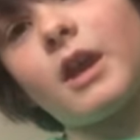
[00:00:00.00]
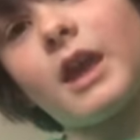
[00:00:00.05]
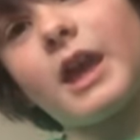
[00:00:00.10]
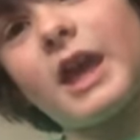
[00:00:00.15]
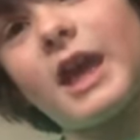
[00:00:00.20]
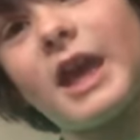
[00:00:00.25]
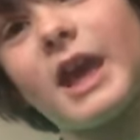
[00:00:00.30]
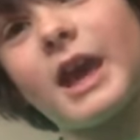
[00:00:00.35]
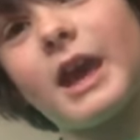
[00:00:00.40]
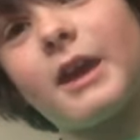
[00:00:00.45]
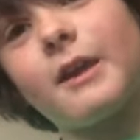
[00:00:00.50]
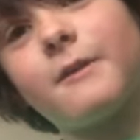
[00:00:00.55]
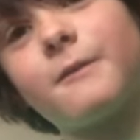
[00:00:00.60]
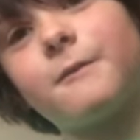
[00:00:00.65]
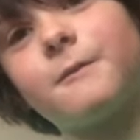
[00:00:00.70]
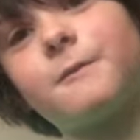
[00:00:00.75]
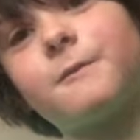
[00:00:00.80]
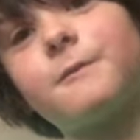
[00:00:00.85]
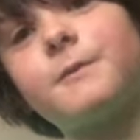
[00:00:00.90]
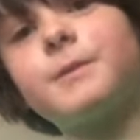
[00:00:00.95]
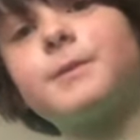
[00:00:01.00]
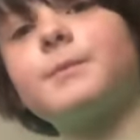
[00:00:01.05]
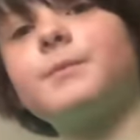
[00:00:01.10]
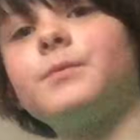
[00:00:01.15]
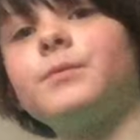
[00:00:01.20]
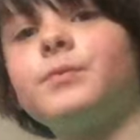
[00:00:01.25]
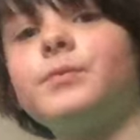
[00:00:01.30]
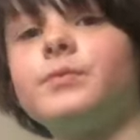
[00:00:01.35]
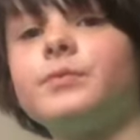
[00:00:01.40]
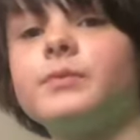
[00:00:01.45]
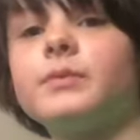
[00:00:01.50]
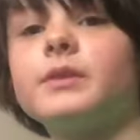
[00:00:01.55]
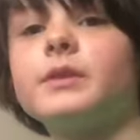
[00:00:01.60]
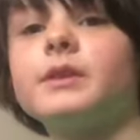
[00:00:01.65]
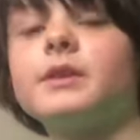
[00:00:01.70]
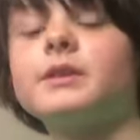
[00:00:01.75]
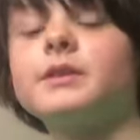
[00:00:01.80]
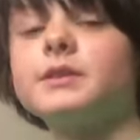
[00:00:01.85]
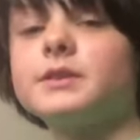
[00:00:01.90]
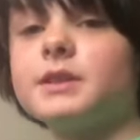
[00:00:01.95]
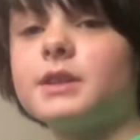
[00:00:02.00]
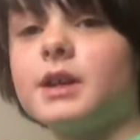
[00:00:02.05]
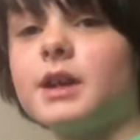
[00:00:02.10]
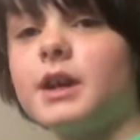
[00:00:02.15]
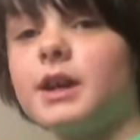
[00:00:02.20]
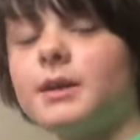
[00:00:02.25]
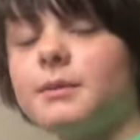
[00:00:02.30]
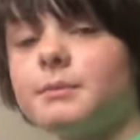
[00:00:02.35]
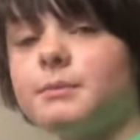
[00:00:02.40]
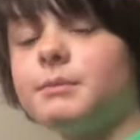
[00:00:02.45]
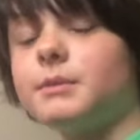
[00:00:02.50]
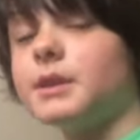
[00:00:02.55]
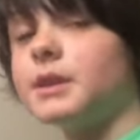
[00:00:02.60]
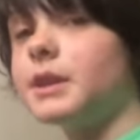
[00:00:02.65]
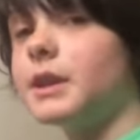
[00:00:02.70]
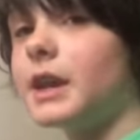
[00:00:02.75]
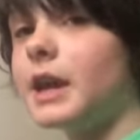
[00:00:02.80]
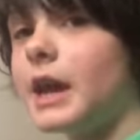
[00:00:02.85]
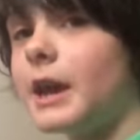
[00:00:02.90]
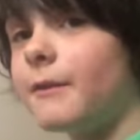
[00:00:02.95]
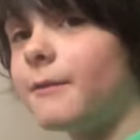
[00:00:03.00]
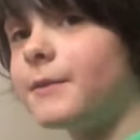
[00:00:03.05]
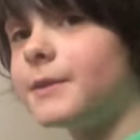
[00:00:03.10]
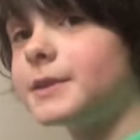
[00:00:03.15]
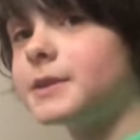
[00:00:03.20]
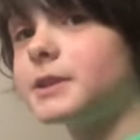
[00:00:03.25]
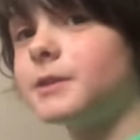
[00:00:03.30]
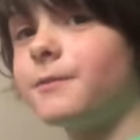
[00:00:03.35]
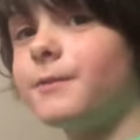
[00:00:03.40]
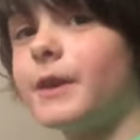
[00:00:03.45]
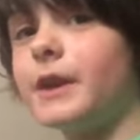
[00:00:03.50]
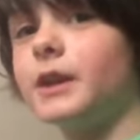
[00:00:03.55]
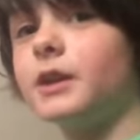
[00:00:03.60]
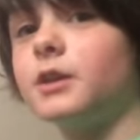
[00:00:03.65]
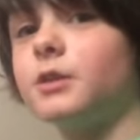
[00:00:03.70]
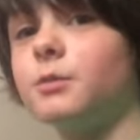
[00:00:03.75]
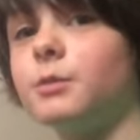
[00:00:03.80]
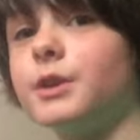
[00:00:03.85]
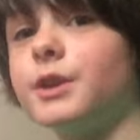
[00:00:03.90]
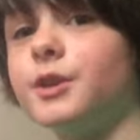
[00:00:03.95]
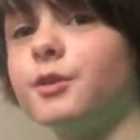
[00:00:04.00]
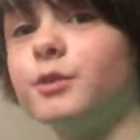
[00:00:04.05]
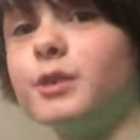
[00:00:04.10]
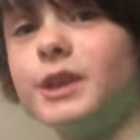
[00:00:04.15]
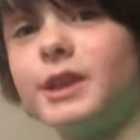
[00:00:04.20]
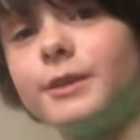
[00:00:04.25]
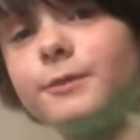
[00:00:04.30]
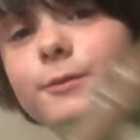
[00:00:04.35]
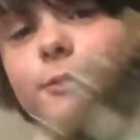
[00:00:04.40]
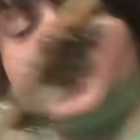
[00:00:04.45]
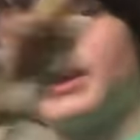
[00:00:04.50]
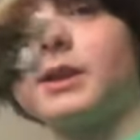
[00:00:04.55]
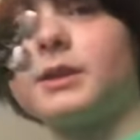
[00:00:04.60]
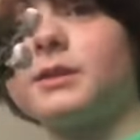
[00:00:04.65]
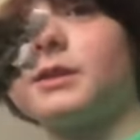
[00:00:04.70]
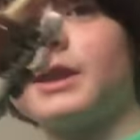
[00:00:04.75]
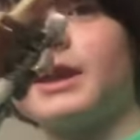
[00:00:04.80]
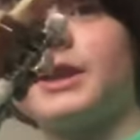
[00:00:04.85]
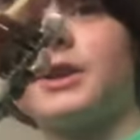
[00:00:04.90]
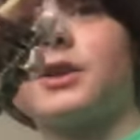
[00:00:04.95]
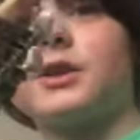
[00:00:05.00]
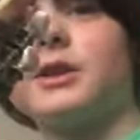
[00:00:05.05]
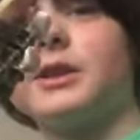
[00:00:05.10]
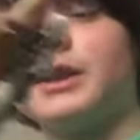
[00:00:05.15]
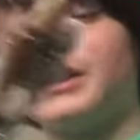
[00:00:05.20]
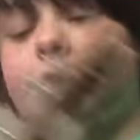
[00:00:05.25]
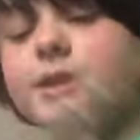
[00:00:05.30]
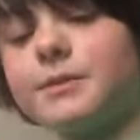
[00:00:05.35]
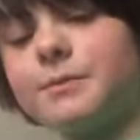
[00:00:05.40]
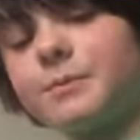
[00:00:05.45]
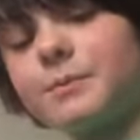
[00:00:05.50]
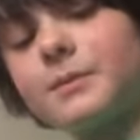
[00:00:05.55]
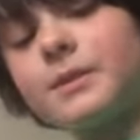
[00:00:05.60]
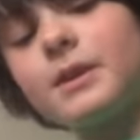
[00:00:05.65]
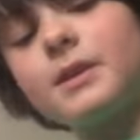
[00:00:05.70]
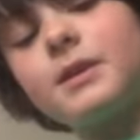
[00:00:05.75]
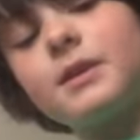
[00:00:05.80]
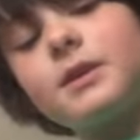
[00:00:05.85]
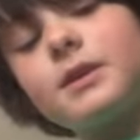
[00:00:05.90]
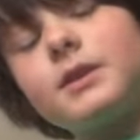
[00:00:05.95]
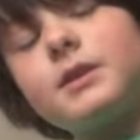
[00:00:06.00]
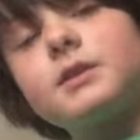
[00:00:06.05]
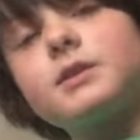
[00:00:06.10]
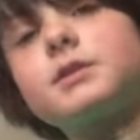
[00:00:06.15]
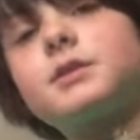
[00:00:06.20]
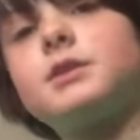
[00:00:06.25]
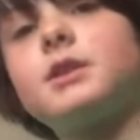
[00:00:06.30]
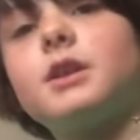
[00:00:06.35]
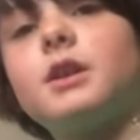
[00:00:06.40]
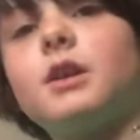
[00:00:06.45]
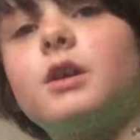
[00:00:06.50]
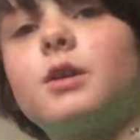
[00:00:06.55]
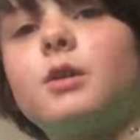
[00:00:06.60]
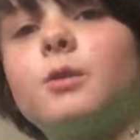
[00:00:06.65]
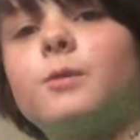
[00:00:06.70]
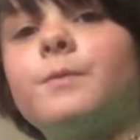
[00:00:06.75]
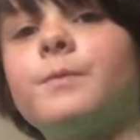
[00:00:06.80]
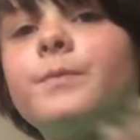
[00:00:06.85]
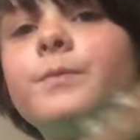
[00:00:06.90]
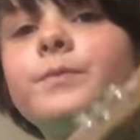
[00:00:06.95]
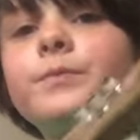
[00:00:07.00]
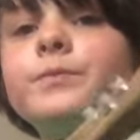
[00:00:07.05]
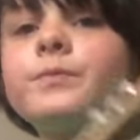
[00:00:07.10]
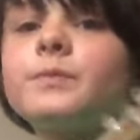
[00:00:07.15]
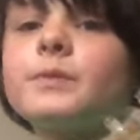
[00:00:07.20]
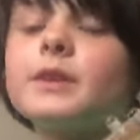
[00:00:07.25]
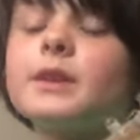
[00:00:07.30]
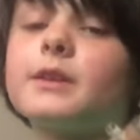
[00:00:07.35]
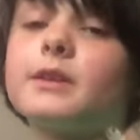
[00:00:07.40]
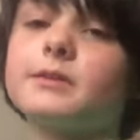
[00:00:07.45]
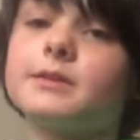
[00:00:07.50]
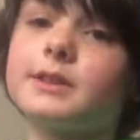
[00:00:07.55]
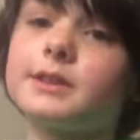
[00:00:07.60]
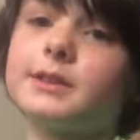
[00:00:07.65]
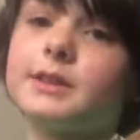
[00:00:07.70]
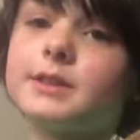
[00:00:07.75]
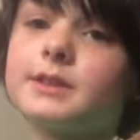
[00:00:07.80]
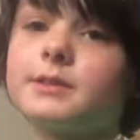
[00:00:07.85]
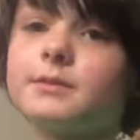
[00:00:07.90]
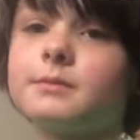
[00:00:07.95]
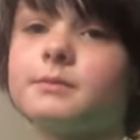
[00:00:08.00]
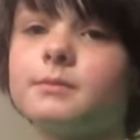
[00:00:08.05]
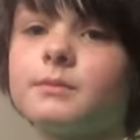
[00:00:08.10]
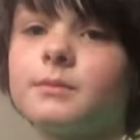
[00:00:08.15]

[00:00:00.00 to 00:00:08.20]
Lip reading: F. Then F is the final one you need for like later in it. So it goes like this.